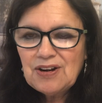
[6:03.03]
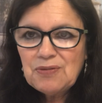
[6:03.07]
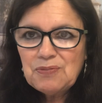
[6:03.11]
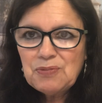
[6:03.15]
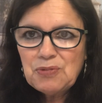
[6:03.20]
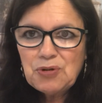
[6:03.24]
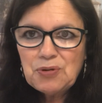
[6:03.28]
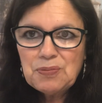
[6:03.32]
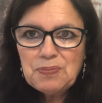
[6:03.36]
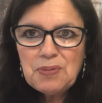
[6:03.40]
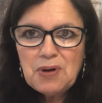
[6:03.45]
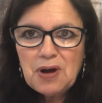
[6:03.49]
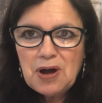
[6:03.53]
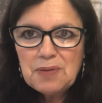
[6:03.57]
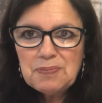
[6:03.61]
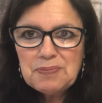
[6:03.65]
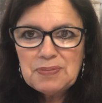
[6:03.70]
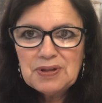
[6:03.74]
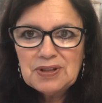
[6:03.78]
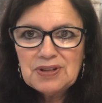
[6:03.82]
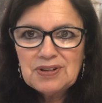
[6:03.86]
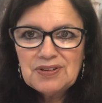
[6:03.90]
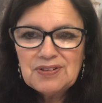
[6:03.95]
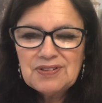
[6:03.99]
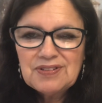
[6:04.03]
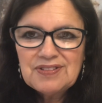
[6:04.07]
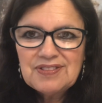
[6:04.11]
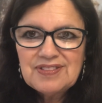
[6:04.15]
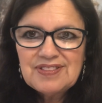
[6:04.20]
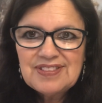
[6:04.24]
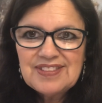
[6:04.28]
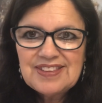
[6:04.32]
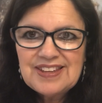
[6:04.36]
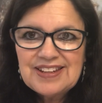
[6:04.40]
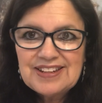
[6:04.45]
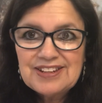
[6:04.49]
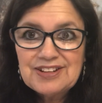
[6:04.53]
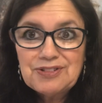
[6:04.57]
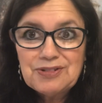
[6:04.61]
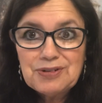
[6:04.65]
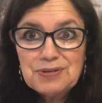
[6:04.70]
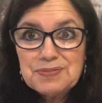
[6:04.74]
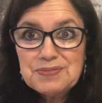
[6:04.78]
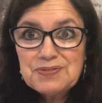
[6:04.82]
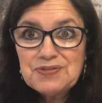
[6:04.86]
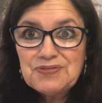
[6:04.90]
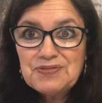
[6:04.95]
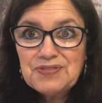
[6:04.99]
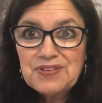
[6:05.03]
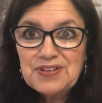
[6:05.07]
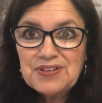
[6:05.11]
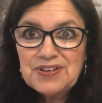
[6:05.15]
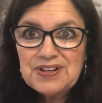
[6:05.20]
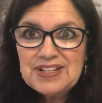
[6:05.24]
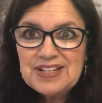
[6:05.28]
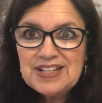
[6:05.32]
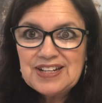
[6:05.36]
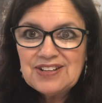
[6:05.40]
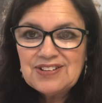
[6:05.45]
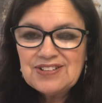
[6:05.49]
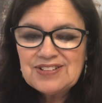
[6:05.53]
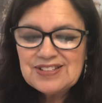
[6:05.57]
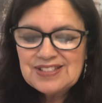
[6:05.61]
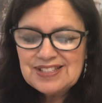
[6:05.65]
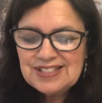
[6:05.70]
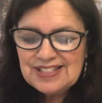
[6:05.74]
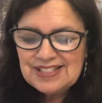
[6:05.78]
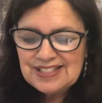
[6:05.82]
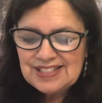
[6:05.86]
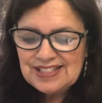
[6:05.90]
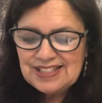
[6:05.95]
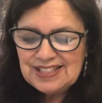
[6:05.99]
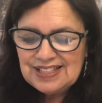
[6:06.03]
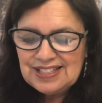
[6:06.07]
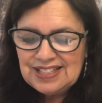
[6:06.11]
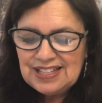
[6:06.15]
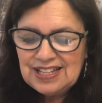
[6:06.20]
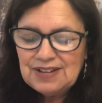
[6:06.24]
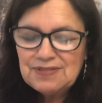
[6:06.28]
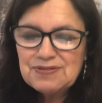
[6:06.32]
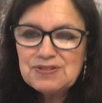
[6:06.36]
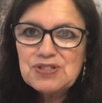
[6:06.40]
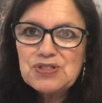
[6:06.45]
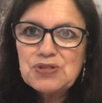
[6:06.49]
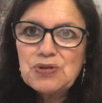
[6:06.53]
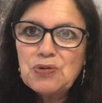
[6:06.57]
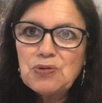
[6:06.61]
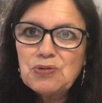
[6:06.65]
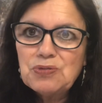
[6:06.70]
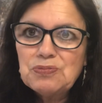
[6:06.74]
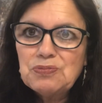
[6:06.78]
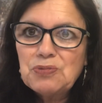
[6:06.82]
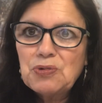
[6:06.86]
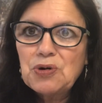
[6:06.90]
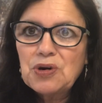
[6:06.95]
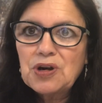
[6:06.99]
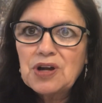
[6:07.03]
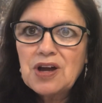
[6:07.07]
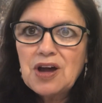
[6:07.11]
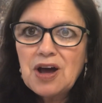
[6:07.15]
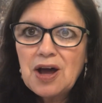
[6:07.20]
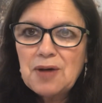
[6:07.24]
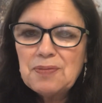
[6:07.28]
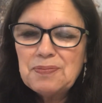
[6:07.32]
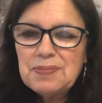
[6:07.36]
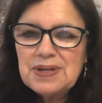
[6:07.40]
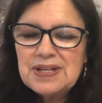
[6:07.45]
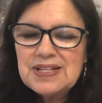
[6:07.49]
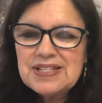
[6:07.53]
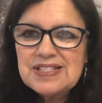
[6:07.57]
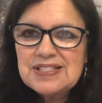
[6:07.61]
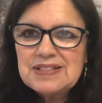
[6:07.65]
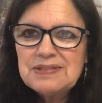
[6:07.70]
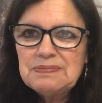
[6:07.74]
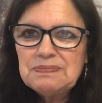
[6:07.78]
more popular than Grimm's fairy tales that have sold more copies?